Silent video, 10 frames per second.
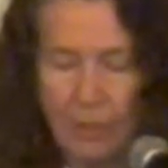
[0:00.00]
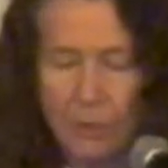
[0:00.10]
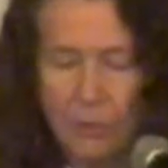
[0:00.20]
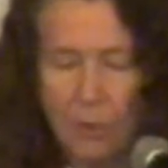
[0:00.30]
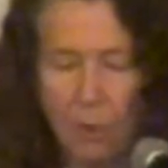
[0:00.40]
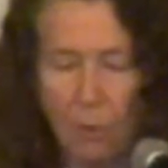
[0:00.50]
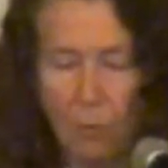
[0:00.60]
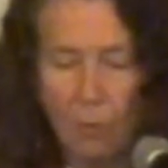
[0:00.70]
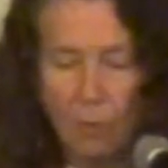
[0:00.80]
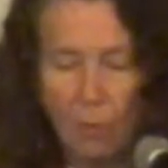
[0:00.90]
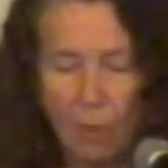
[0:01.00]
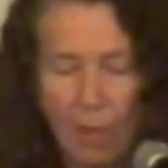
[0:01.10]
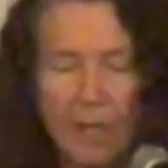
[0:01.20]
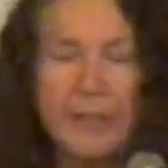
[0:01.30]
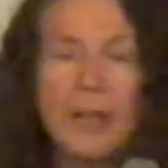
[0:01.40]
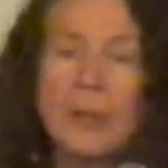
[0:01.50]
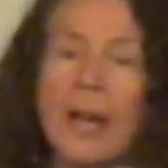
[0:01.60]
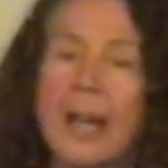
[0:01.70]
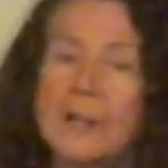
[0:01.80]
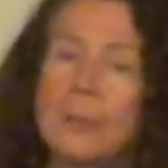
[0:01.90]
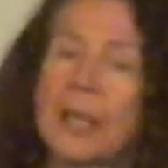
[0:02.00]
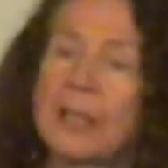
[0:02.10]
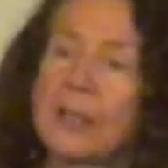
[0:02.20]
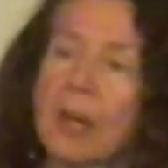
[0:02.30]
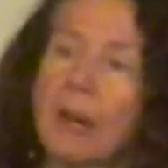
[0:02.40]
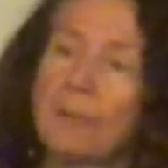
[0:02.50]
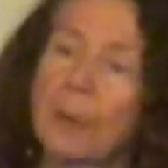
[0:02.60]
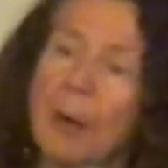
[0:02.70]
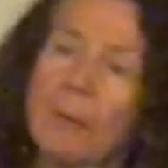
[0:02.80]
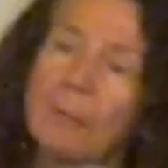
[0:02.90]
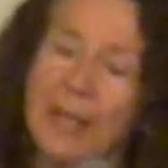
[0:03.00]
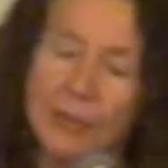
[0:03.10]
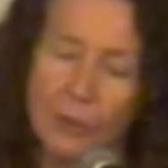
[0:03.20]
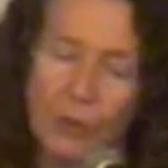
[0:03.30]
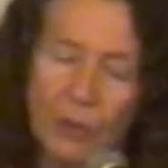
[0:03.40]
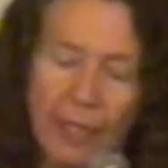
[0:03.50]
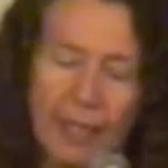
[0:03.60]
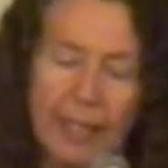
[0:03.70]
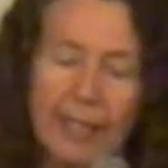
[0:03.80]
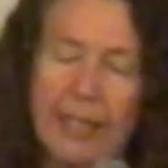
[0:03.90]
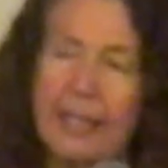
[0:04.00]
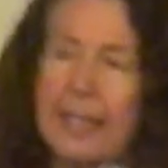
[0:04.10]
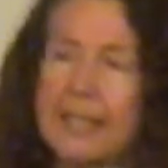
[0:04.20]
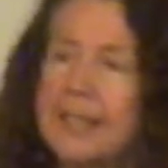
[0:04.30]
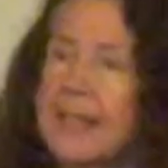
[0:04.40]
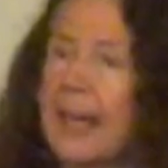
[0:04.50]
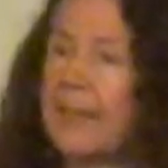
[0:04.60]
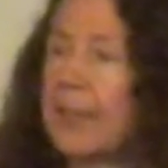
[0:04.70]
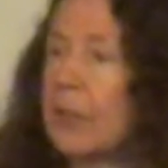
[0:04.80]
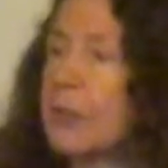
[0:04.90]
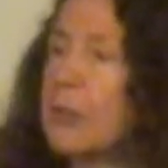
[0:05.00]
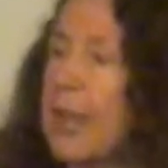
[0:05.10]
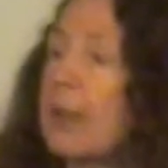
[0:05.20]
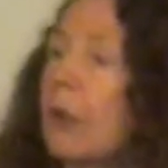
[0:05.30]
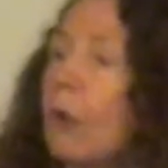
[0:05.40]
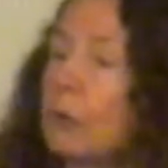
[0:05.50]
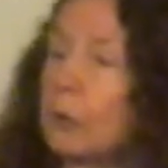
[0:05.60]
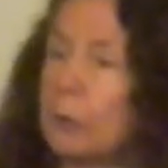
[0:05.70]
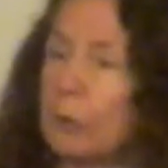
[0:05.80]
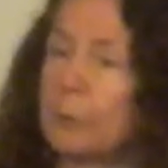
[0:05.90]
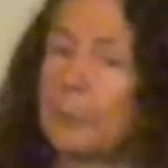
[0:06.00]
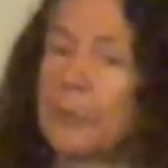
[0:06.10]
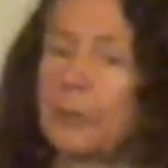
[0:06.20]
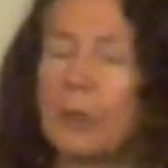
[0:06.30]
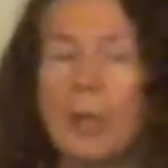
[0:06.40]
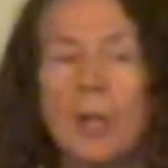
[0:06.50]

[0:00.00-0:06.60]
So another aspect of problem-based learning is that there are stakeholder groups.